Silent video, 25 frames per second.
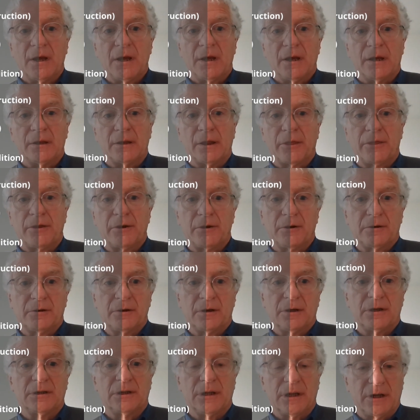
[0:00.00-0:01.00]
And the third
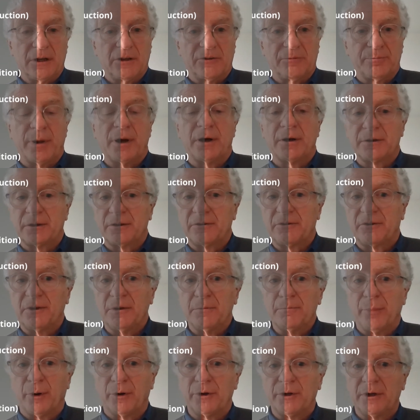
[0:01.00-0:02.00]
and last part is the
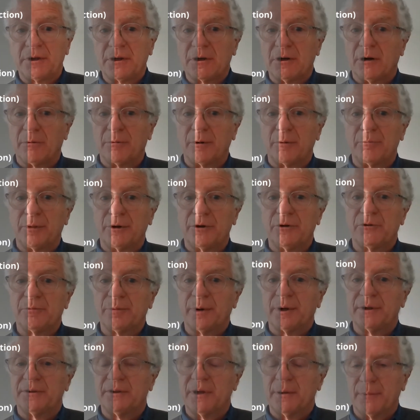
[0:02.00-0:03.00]
embodied carbon produced
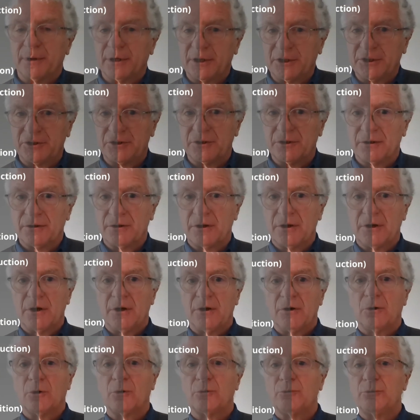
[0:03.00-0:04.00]
by demolition,
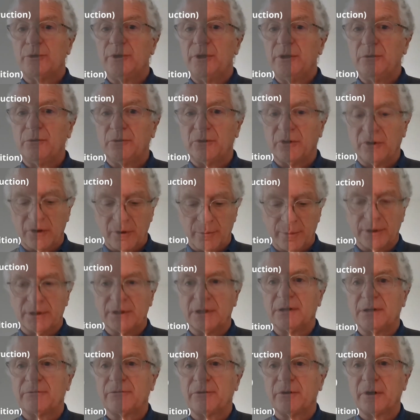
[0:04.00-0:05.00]
or reusing the
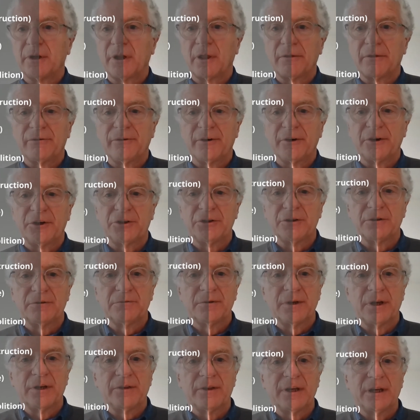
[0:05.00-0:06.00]
building for another
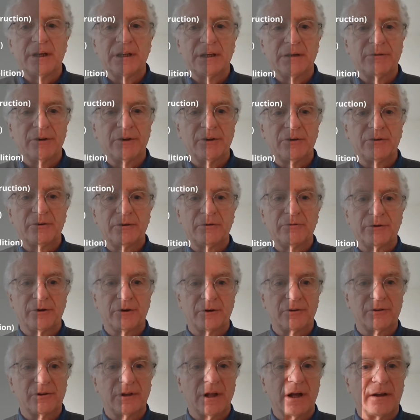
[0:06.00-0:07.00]
function at the end of its
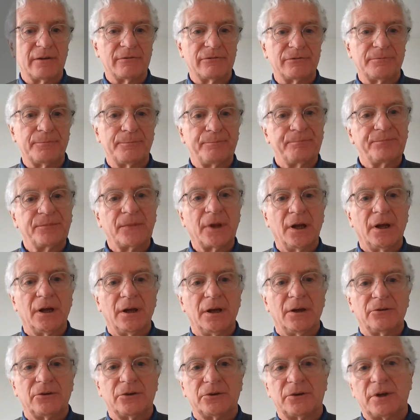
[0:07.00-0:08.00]
first life.
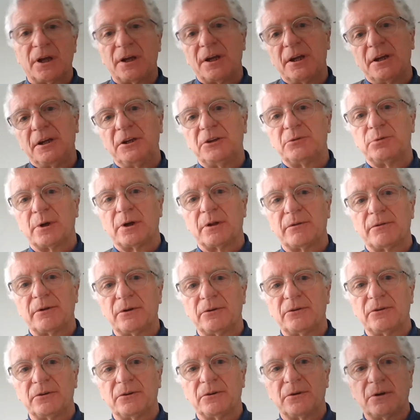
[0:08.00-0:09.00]
So taking each one of
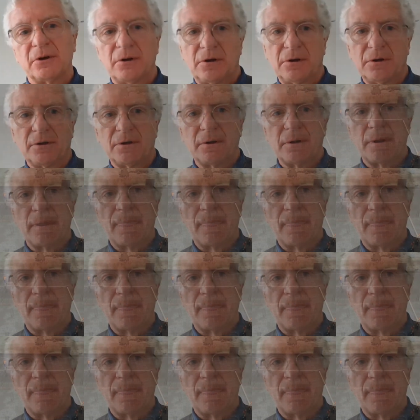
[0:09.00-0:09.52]
those in turn,